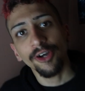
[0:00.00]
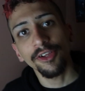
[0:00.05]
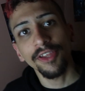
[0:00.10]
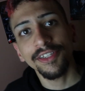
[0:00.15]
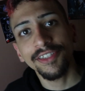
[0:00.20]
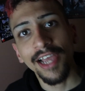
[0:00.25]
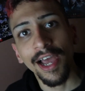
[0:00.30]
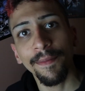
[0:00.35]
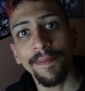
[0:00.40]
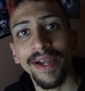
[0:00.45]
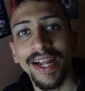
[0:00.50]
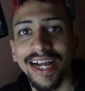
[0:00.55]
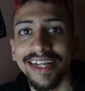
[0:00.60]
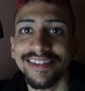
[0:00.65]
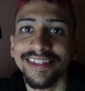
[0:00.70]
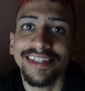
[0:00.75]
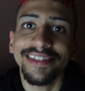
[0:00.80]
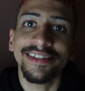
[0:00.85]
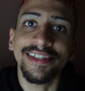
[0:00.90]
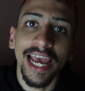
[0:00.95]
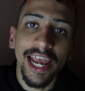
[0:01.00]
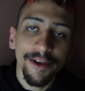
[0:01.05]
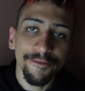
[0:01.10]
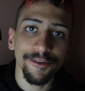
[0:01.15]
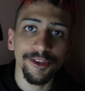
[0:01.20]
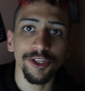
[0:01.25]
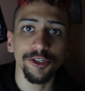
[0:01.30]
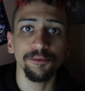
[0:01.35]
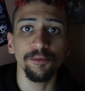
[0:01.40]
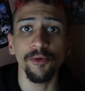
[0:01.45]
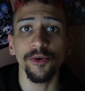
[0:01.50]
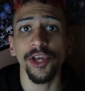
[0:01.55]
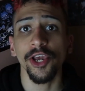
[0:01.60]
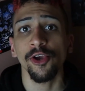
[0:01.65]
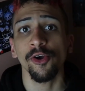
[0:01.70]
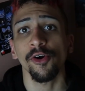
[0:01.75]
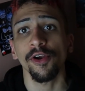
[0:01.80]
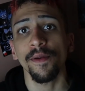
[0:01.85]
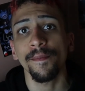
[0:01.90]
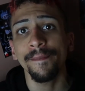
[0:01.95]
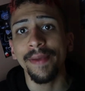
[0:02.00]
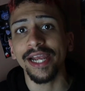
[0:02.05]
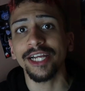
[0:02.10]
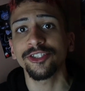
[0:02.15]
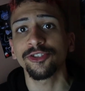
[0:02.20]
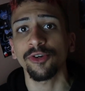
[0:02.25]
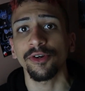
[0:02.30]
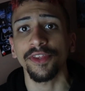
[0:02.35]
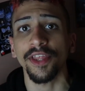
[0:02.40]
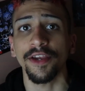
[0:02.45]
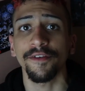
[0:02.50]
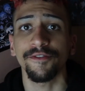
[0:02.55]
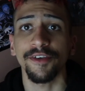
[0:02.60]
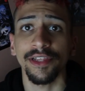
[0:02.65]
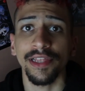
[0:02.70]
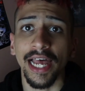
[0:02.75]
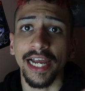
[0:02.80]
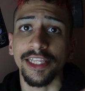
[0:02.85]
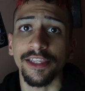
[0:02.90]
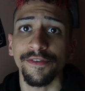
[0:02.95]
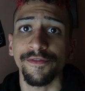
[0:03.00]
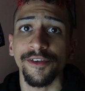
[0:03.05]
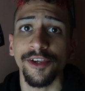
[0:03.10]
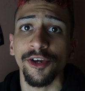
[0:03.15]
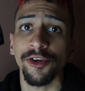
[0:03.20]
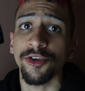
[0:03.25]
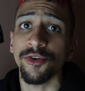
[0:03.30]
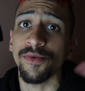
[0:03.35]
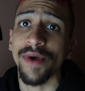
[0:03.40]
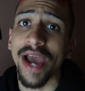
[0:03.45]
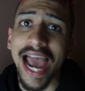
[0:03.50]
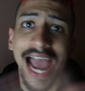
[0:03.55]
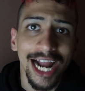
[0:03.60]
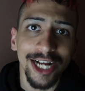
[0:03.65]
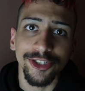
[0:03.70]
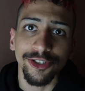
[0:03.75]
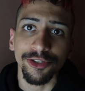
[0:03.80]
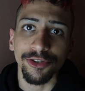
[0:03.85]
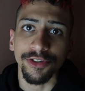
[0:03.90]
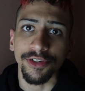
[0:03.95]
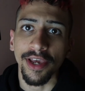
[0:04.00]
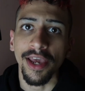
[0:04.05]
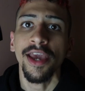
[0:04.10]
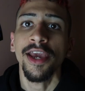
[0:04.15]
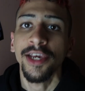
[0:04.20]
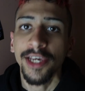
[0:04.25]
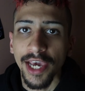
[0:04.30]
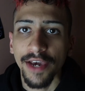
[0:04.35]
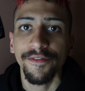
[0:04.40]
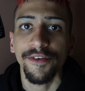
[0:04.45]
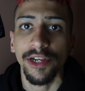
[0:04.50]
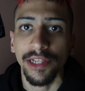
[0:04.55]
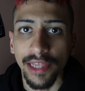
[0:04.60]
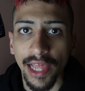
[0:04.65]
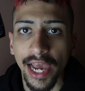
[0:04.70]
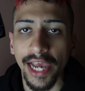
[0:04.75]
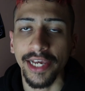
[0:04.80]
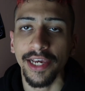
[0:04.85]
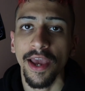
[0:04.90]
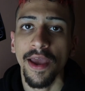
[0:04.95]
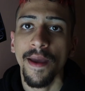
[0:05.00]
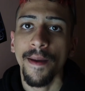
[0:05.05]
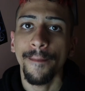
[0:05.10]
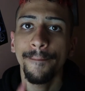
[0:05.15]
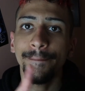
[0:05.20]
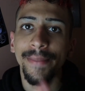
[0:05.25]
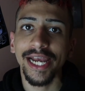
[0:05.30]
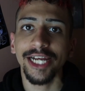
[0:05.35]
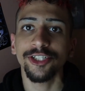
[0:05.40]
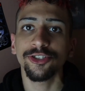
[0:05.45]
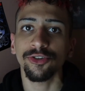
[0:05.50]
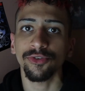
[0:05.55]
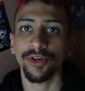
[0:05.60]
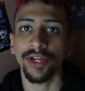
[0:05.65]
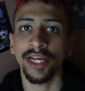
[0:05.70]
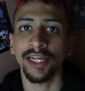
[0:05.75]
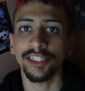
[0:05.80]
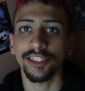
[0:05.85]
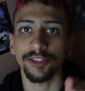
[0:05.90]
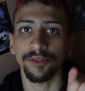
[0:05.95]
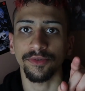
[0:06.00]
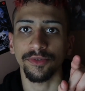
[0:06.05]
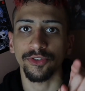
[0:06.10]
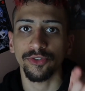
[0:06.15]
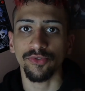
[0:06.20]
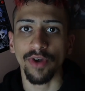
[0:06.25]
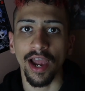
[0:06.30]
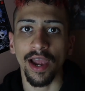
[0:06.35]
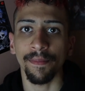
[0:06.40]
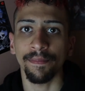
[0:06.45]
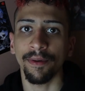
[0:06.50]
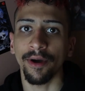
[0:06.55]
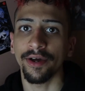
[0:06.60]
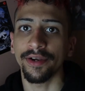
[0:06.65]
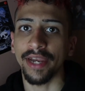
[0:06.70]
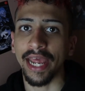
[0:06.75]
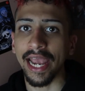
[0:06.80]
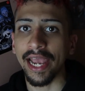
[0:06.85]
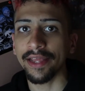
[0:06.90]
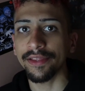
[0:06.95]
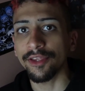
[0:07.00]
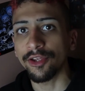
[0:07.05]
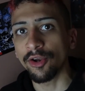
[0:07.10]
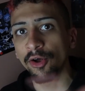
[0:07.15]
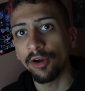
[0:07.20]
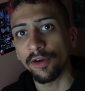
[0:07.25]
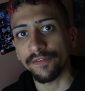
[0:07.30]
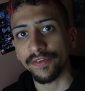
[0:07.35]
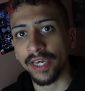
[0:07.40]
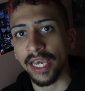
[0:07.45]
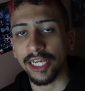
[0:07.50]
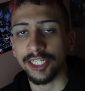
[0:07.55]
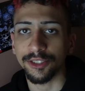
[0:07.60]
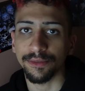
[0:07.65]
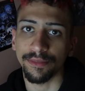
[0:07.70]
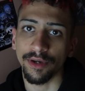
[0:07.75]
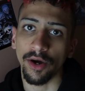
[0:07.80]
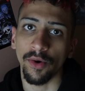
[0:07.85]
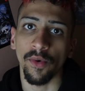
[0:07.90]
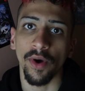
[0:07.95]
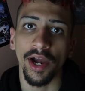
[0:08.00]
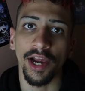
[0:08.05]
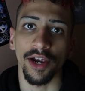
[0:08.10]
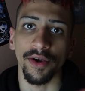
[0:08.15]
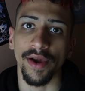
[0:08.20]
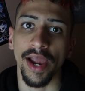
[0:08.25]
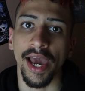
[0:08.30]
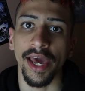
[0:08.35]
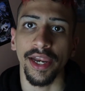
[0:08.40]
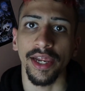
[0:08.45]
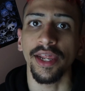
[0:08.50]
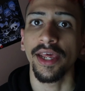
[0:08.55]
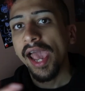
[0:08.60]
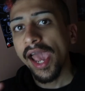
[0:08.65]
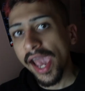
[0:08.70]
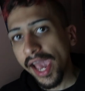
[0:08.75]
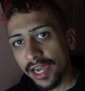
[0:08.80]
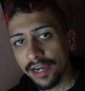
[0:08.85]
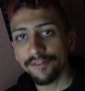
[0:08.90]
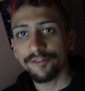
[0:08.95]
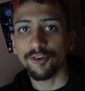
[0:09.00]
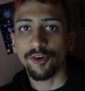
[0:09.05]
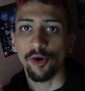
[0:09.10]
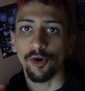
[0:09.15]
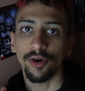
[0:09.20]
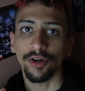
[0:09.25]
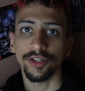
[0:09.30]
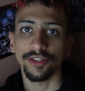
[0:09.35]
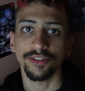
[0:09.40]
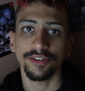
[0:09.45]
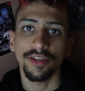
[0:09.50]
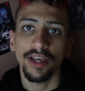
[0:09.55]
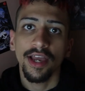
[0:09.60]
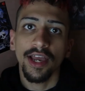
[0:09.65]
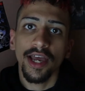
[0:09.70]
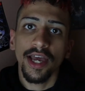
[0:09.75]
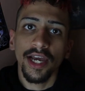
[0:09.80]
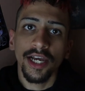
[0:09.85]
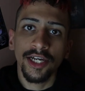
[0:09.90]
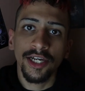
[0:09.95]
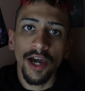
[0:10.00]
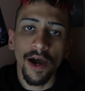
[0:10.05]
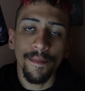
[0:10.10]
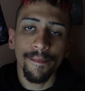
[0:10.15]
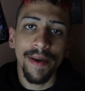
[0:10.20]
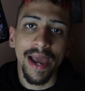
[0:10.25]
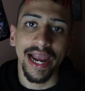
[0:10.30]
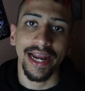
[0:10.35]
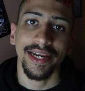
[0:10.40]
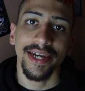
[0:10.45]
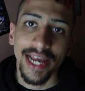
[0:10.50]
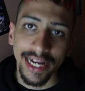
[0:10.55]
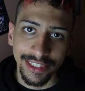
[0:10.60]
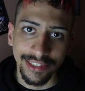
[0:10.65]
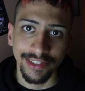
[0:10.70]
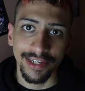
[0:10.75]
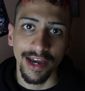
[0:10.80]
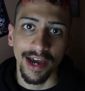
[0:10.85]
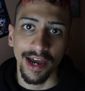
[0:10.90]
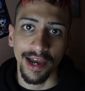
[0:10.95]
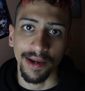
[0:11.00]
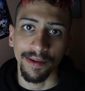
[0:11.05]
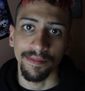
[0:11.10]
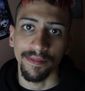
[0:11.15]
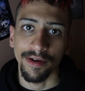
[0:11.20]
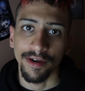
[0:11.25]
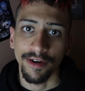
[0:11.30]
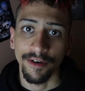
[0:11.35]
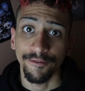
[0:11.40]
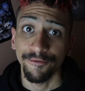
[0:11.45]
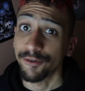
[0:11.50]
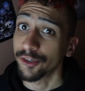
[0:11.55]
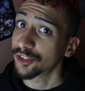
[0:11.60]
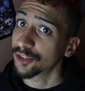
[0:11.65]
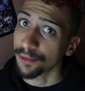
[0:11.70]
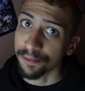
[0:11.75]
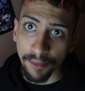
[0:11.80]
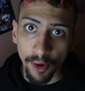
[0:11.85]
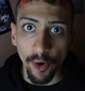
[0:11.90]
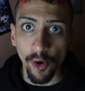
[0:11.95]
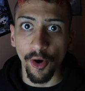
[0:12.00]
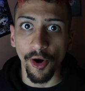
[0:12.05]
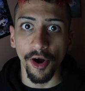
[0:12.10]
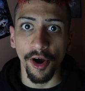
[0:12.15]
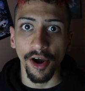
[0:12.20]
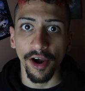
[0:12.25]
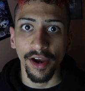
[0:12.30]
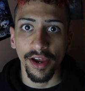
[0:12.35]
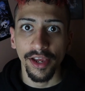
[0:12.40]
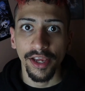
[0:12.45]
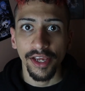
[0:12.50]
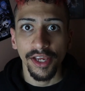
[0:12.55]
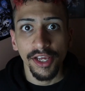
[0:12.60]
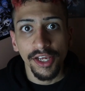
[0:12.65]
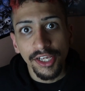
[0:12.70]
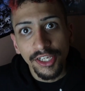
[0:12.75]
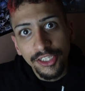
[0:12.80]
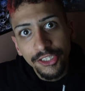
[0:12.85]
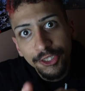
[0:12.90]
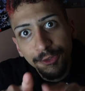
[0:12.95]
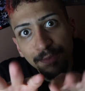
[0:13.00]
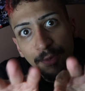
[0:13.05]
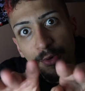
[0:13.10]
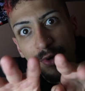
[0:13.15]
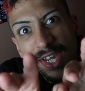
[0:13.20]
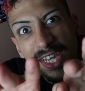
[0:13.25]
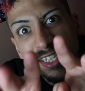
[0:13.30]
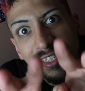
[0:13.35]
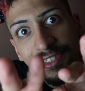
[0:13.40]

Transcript: all the time I got today for the Spooky Corner. Make sure that if you liked the video, you actually give it a like. Make sure to hit the subscribe button and the notification bell while you're at it. And of course, come back next time for some more spooky